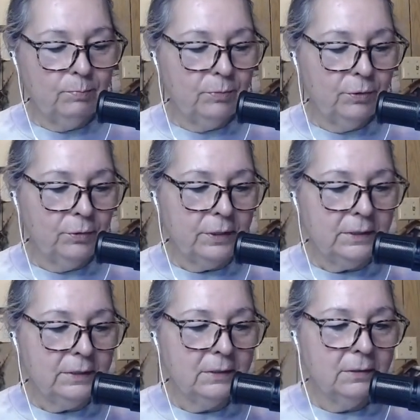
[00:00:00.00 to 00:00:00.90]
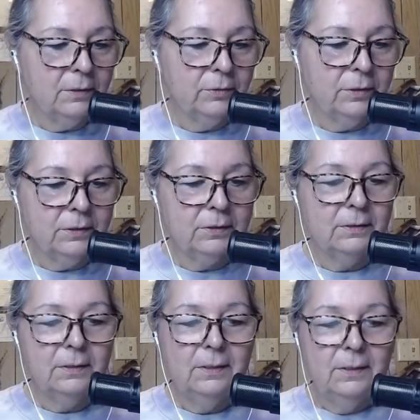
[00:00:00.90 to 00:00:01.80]
30s,
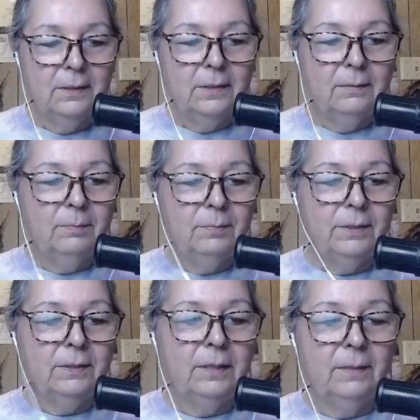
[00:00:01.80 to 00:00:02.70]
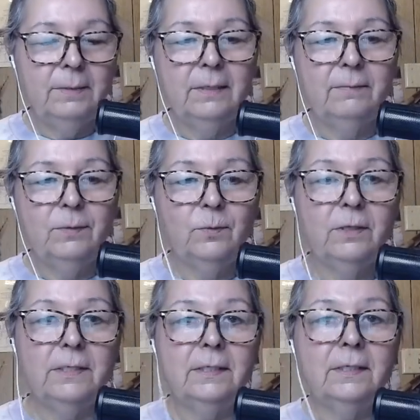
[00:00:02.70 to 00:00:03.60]
but I mean, I've been
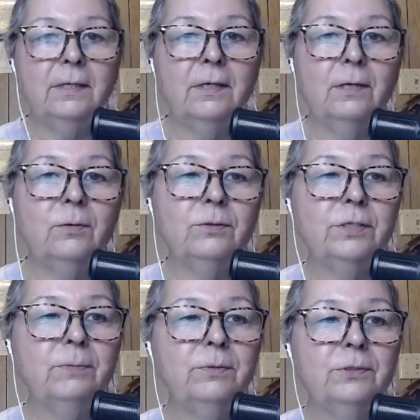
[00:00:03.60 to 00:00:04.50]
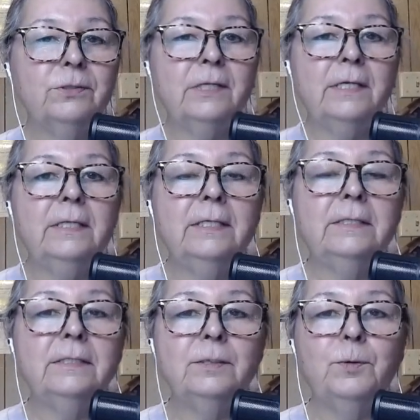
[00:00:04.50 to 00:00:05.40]
walking in a lot colder temperatures lately.
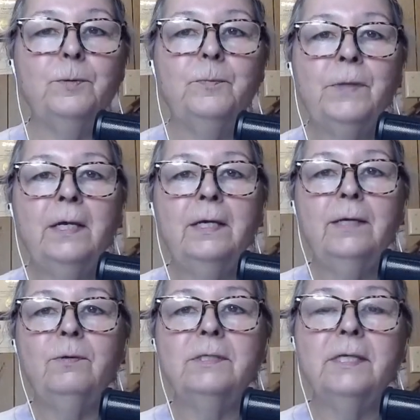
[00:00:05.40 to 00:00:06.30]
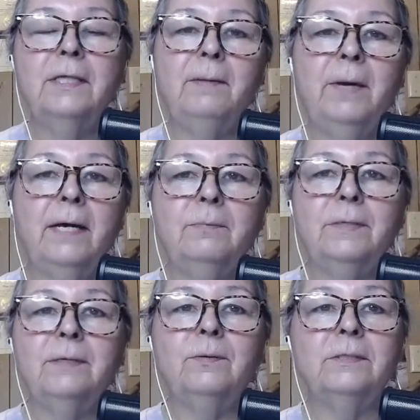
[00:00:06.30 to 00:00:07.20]
And so it wasn't that bad,
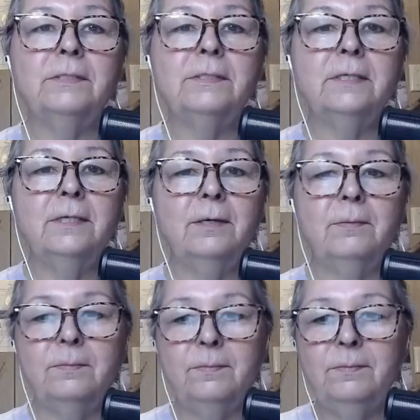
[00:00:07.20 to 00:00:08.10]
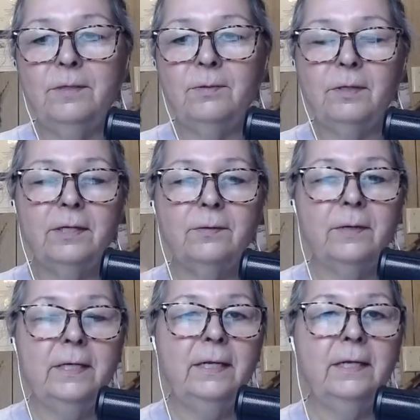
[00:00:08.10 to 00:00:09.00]
but it was, kind of
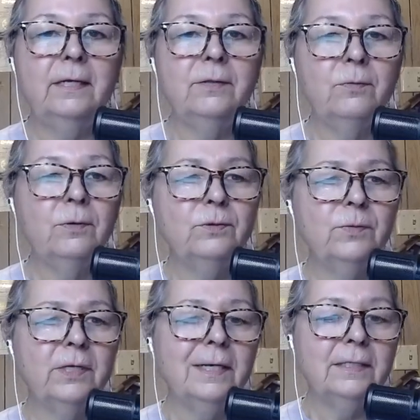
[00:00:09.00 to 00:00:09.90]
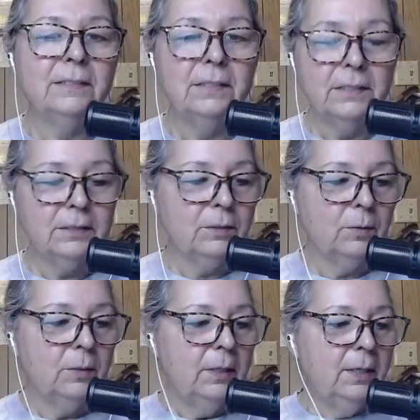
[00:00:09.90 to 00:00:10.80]
rainy and the roads were kind of slick.
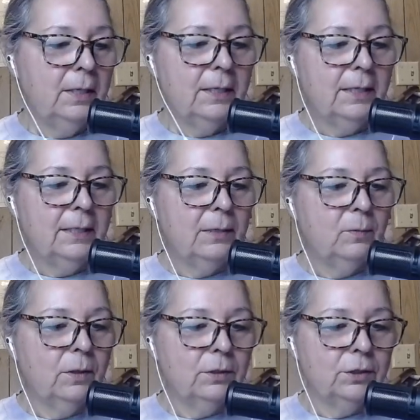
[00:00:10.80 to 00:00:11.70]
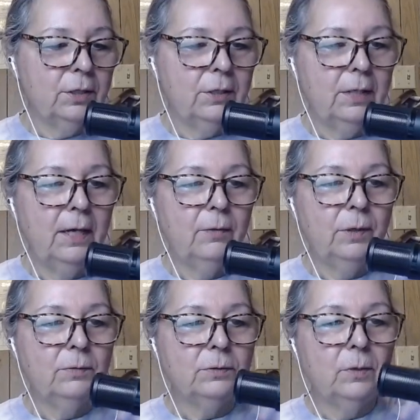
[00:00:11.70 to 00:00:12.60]
So I kind of had to watch how
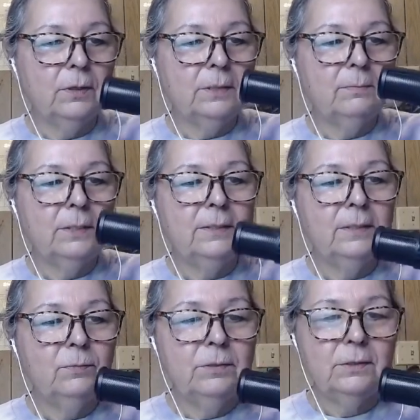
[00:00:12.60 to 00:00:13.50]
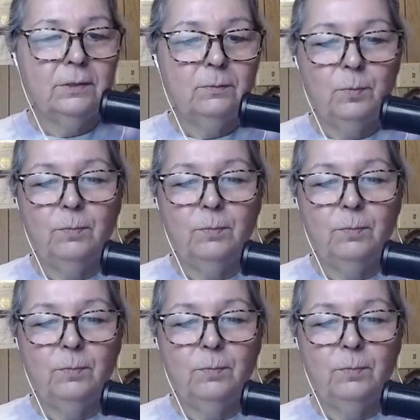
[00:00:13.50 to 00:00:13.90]
I was walking, but it was a good